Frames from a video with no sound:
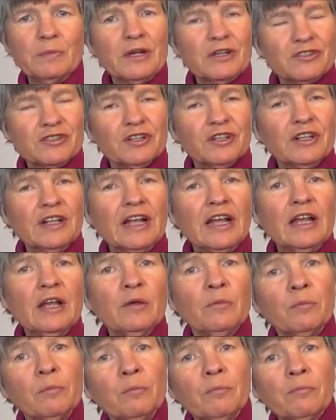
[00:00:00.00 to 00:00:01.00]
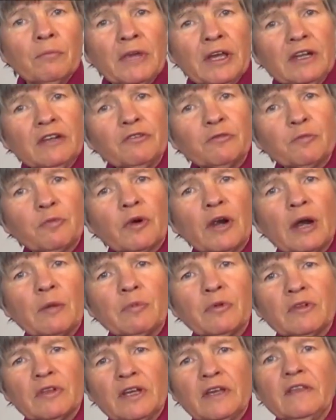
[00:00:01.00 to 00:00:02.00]
muscle, and if
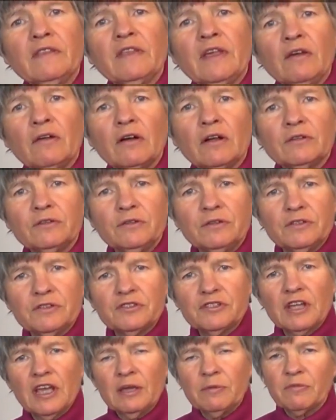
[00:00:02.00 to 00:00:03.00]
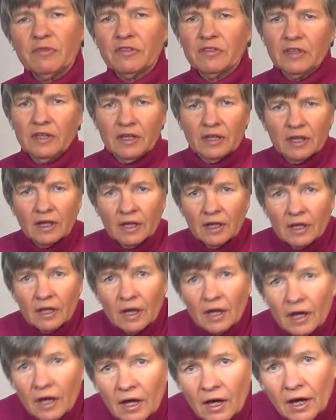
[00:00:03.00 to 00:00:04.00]
properly, they all do the same thing.
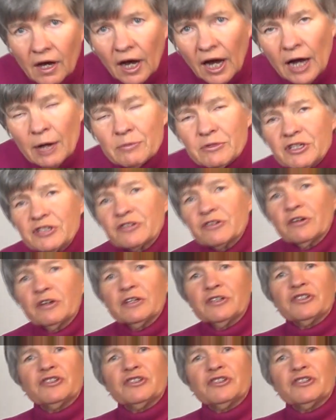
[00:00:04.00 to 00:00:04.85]
I'm just going to